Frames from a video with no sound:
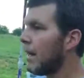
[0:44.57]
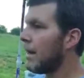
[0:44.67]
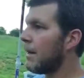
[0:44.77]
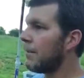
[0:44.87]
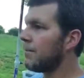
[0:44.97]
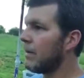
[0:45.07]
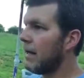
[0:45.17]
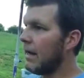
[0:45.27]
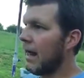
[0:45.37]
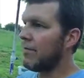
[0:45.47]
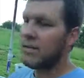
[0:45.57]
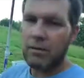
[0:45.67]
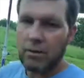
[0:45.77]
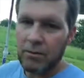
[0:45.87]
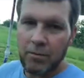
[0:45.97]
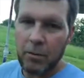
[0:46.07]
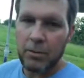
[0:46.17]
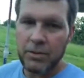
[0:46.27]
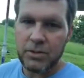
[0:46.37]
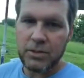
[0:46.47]
everything on our
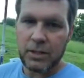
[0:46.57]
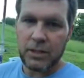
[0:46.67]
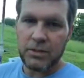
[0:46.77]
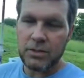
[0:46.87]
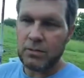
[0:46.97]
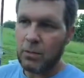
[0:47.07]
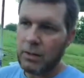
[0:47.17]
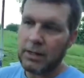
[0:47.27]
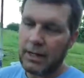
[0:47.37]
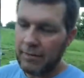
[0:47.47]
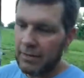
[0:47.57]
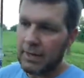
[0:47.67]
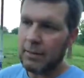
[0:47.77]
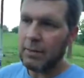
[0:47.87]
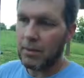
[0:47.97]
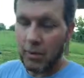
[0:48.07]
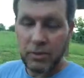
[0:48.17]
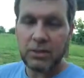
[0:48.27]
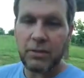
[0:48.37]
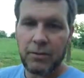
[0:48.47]
farm is well, not everything, but
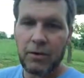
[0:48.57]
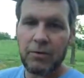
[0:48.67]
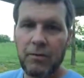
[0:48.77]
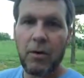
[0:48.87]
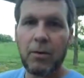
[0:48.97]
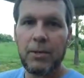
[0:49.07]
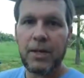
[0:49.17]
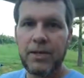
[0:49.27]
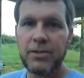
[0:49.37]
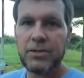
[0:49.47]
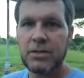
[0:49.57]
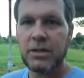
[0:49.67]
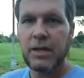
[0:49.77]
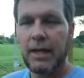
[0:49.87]
most stuff on our farm is